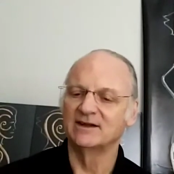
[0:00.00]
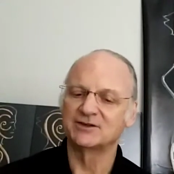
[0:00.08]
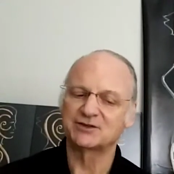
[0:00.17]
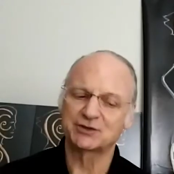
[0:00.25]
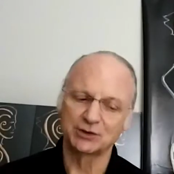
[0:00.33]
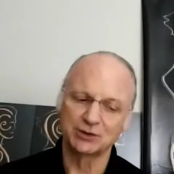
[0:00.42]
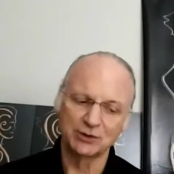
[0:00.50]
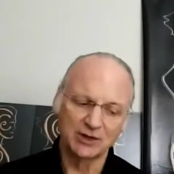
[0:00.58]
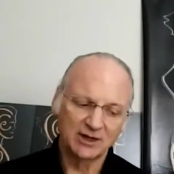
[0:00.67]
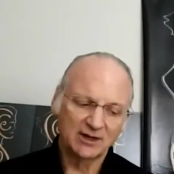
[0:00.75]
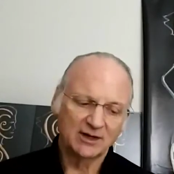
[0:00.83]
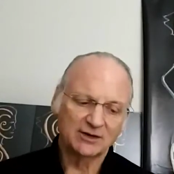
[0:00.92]
is
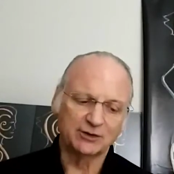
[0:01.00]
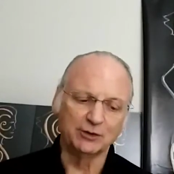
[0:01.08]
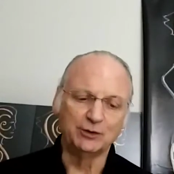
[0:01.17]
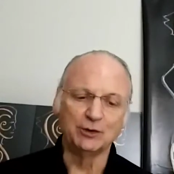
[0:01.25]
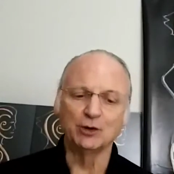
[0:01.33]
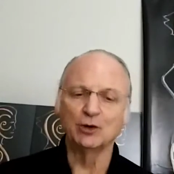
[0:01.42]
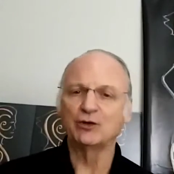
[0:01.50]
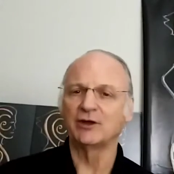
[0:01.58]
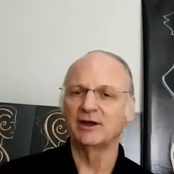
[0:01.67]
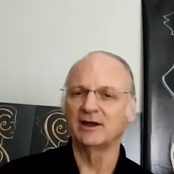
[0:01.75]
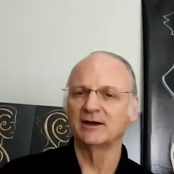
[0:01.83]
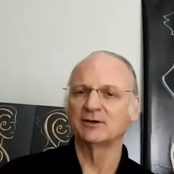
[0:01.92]
to do
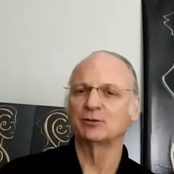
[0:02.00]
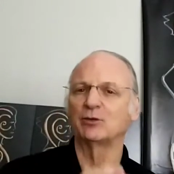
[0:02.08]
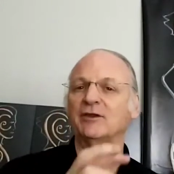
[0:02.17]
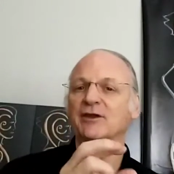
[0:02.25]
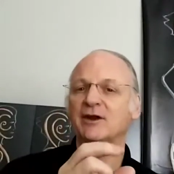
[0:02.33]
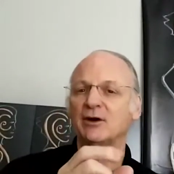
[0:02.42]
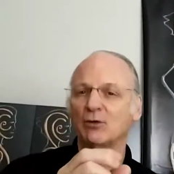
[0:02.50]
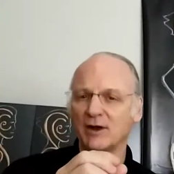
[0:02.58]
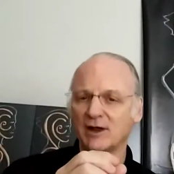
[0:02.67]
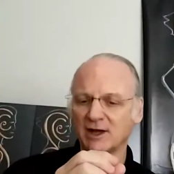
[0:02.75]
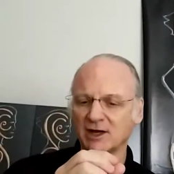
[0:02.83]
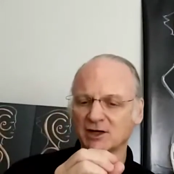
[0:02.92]
things within a
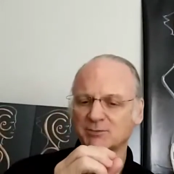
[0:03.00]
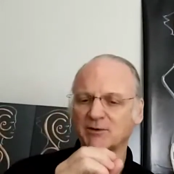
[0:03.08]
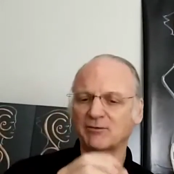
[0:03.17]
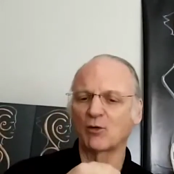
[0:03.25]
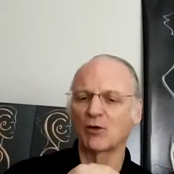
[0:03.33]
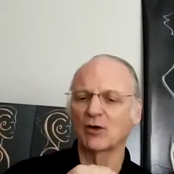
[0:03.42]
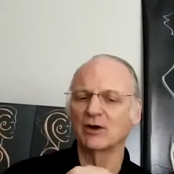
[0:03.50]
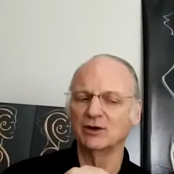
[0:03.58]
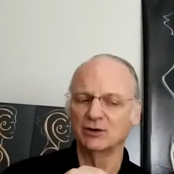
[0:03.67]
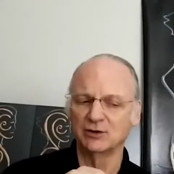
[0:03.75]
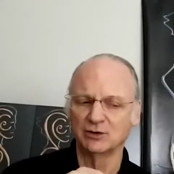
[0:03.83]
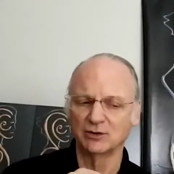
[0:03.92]
range before
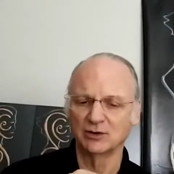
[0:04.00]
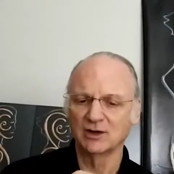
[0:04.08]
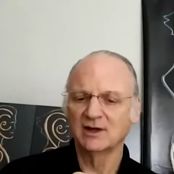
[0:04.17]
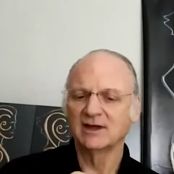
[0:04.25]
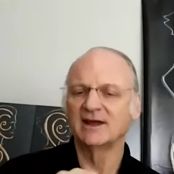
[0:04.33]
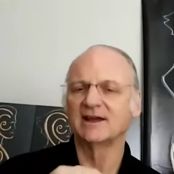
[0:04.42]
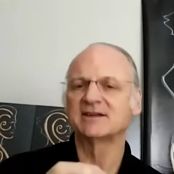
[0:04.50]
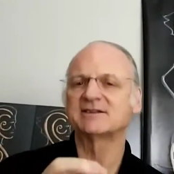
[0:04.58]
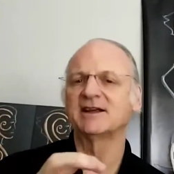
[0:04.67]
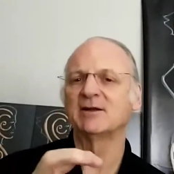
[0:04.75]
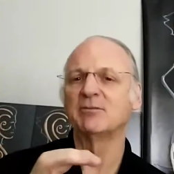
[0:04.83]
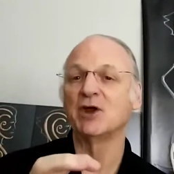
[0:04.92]
you
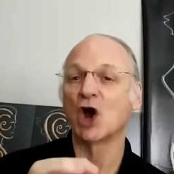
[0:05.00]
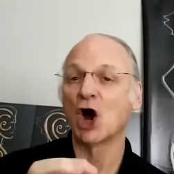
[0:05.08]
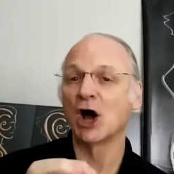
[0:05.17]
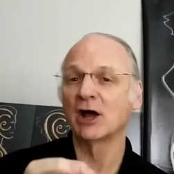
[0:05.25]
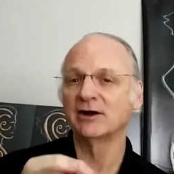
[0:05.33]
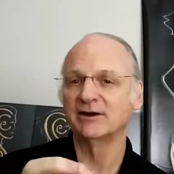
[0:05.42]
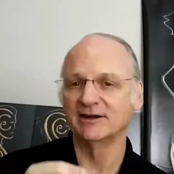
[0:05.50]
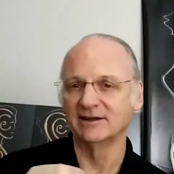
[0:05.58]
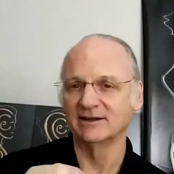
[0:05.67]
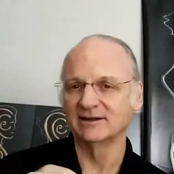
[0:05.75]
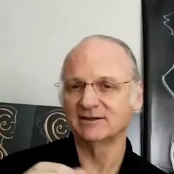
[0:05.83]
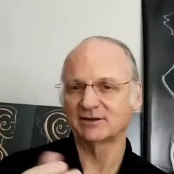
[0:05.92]
extend beyond
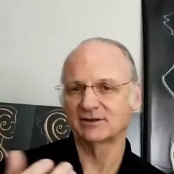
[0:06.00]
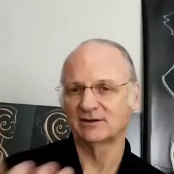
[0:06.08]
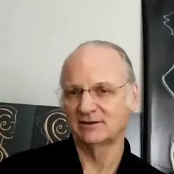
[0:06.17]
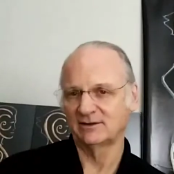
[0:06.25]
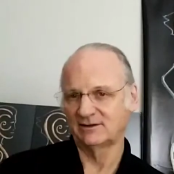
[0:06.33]
it.